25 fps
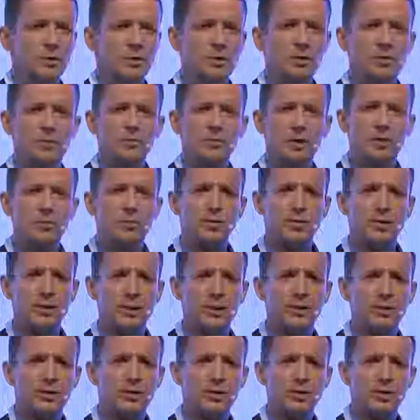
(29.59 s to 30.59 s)
that
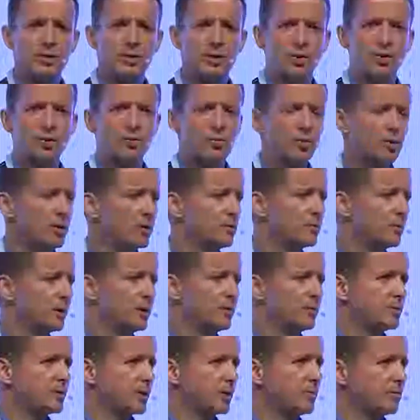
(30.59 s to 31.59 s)
represent two
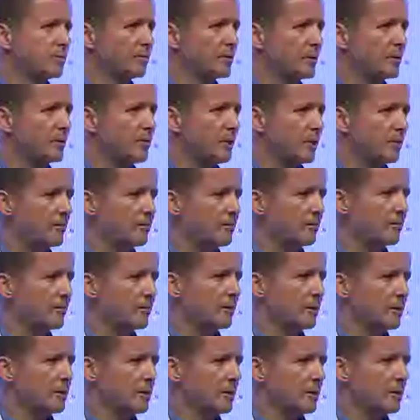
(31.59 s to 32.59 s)
programs over and above
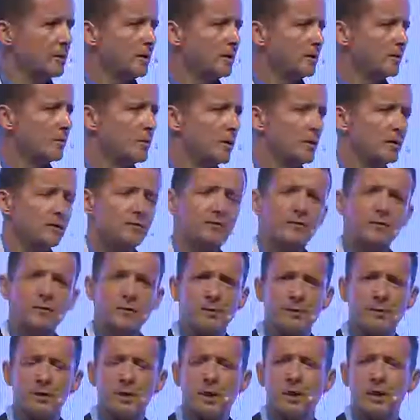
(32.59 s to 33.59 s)
the
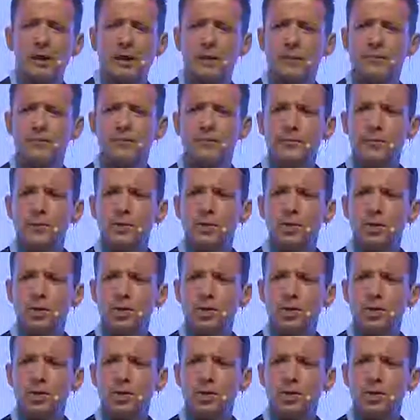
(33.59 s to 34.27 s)
wonderful um,